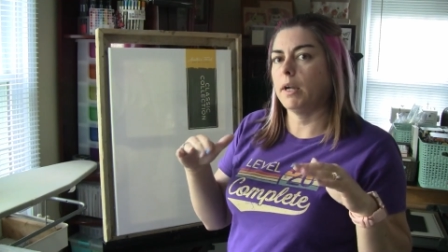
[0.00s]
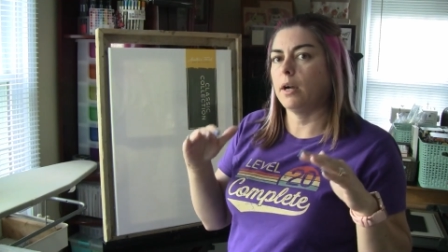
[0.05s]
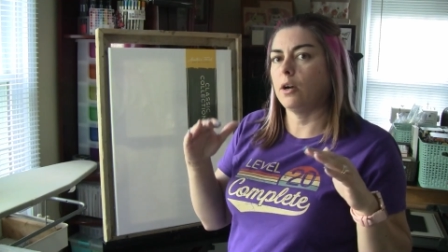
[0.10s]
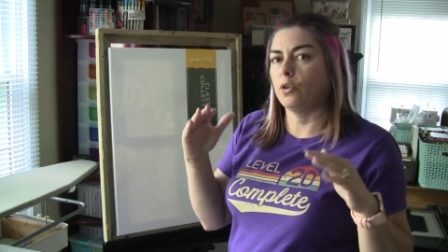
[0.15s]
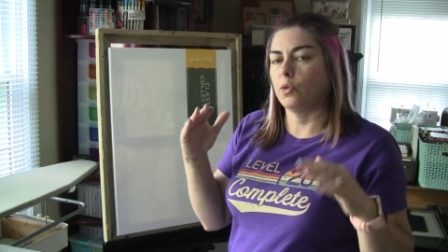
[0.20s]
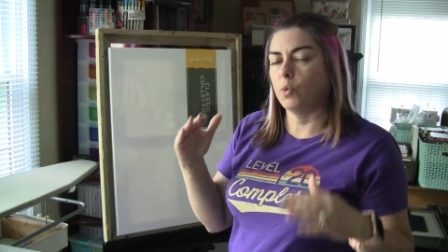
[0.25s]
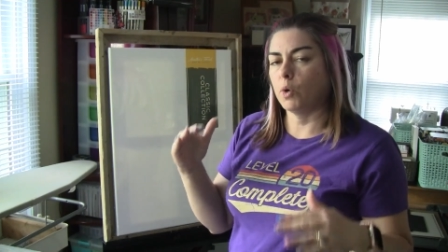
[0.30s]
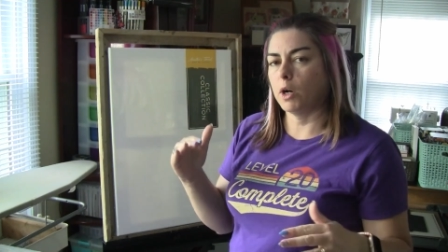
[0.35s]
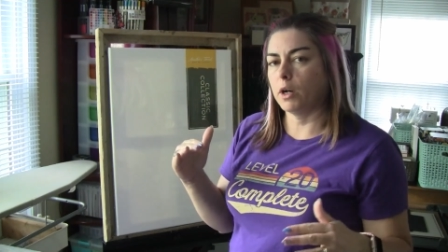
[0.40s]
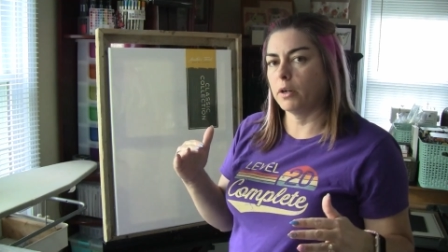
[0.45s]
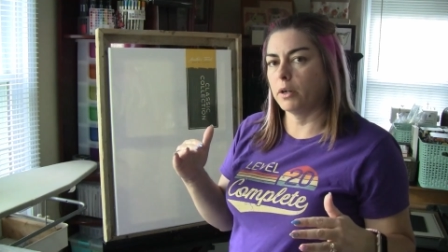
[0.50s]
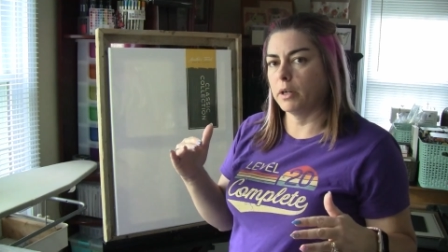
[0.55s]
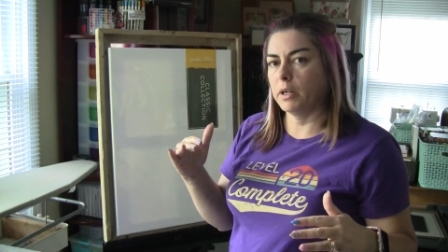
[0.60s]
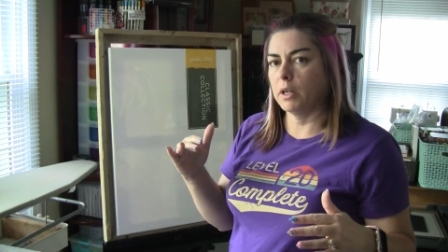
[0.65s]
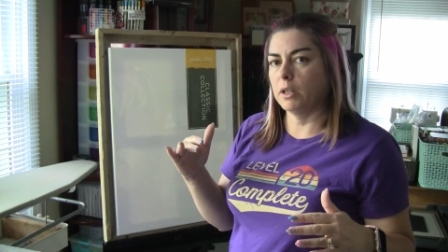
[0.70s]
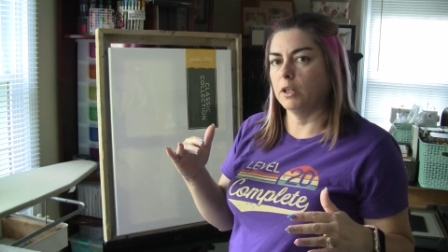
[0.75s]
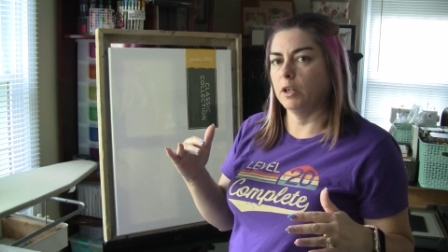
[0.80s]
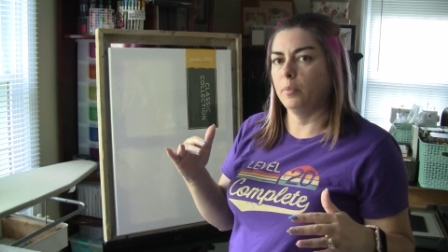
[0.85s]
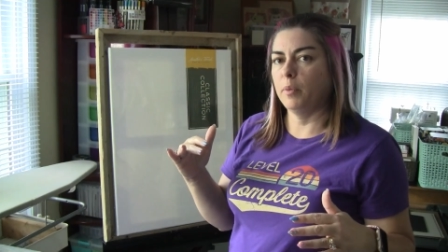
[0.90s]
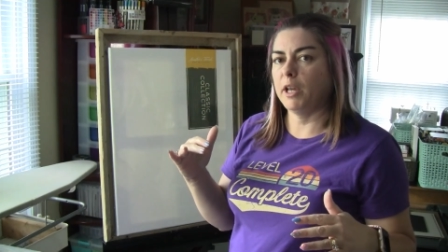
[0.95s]
out of
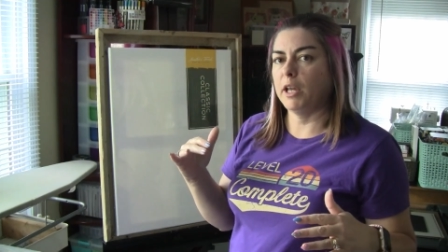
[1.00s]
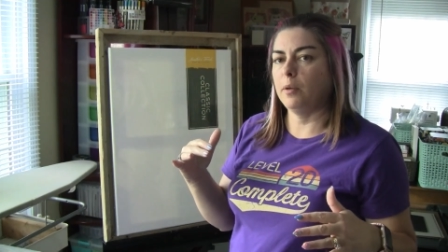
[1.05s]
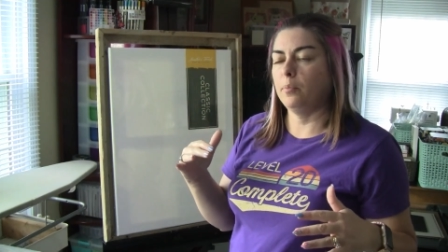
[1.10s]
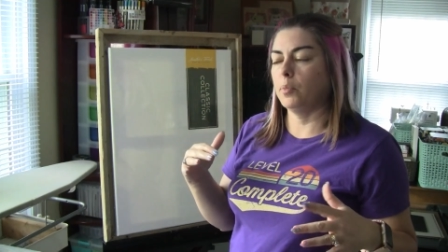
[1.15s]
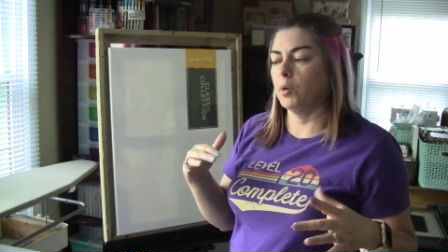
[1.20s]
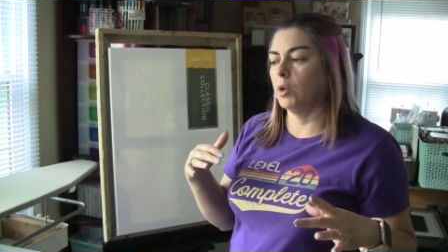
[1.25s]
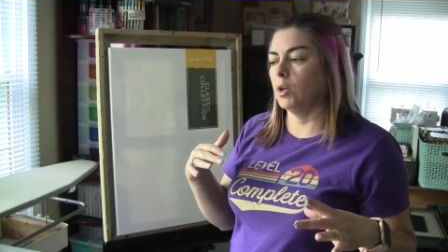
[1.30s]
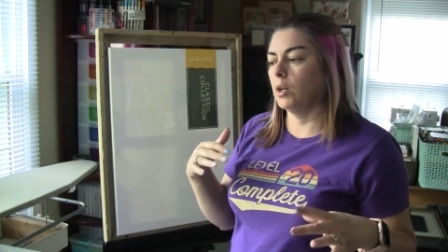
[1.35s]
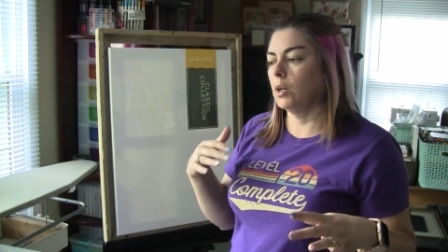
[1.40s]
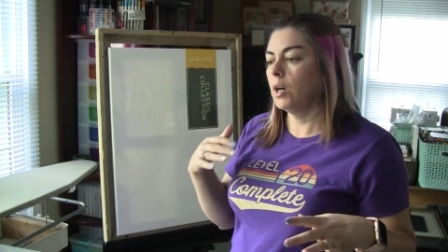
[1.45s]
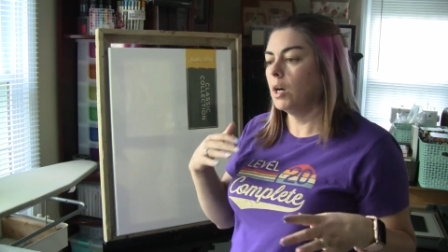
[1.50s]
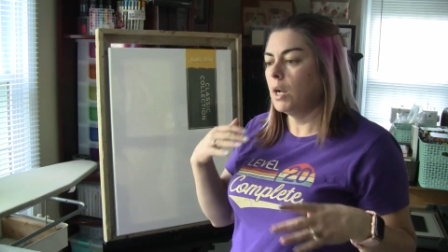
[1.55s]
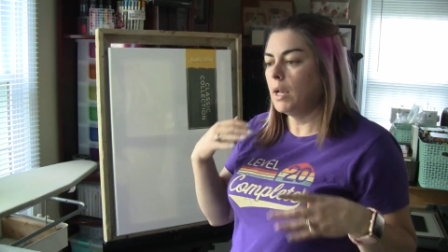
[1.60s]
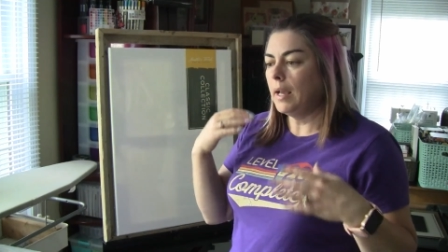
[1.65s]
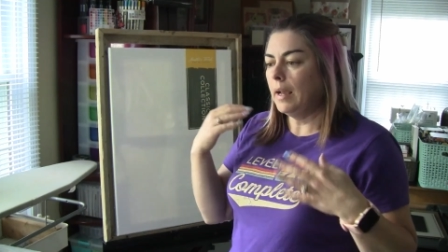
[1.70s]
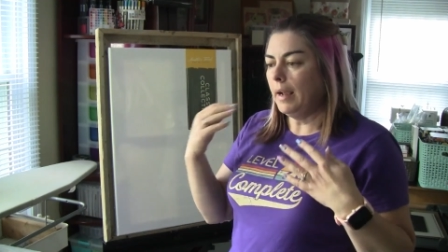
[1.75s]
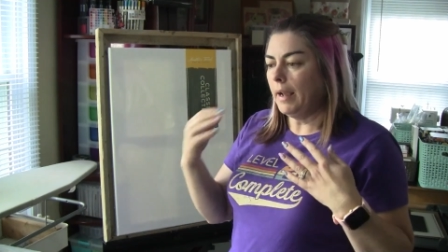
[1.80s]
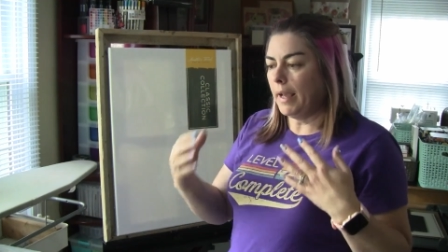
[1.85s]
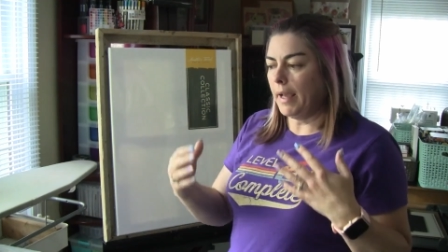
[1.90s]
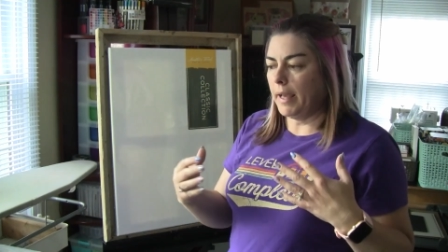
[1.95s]
watercolor paper,
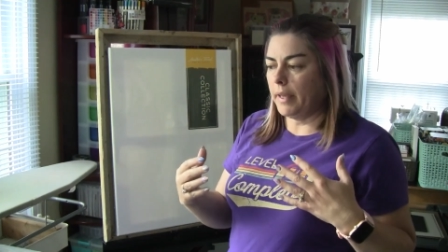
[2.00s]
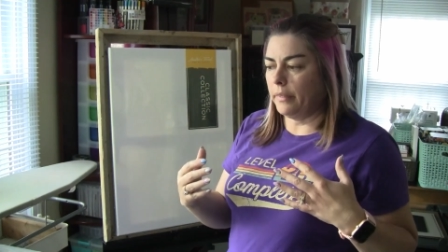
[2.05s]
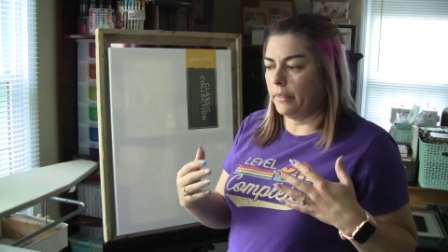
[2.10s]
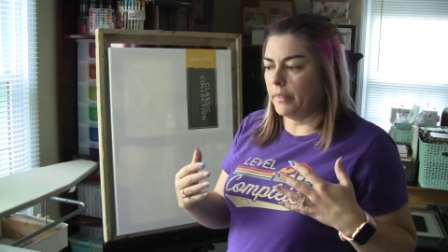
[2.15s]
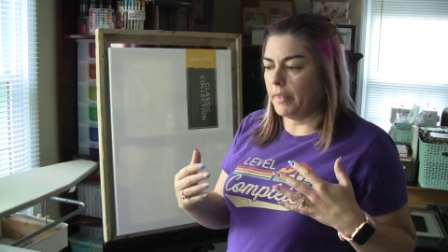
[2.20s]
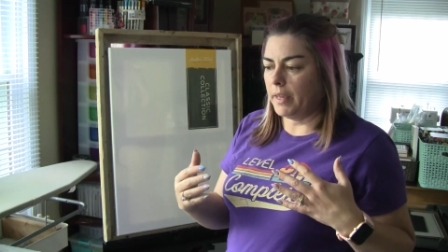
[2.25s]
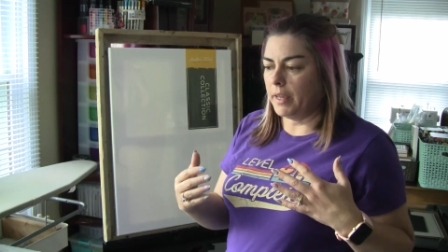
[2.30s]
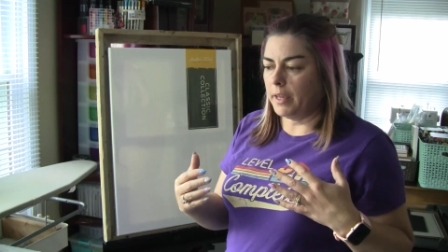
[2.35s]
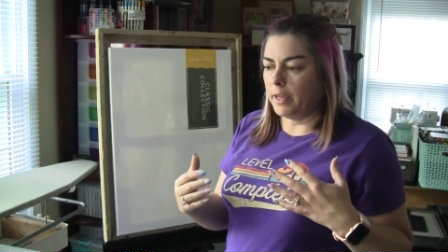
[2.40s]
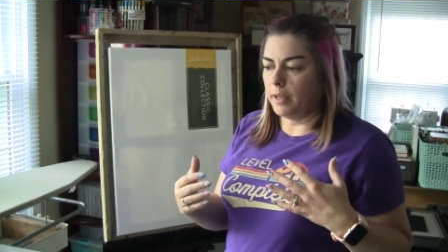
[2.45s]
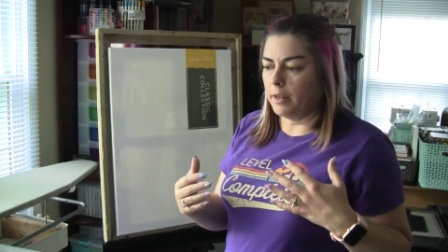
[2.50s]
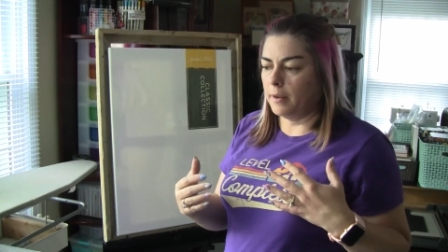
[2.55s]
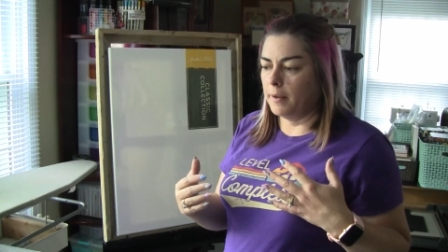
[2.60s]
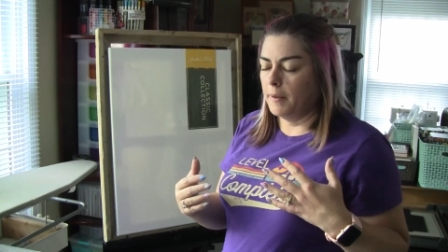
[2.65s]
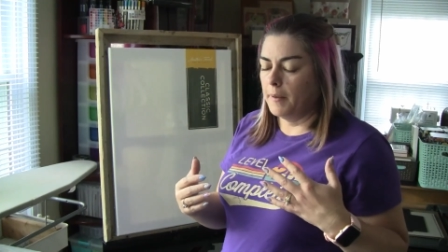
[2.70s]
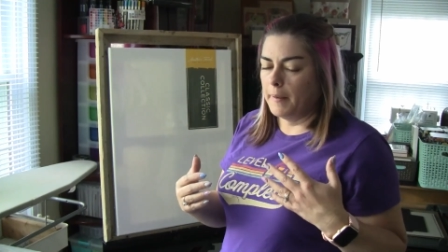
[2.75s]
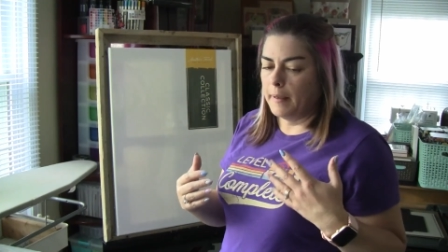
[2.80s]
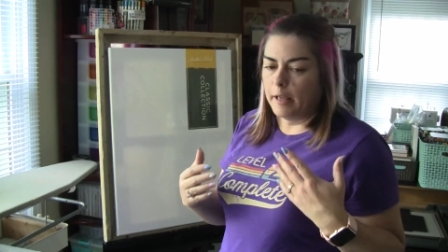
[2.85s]
and then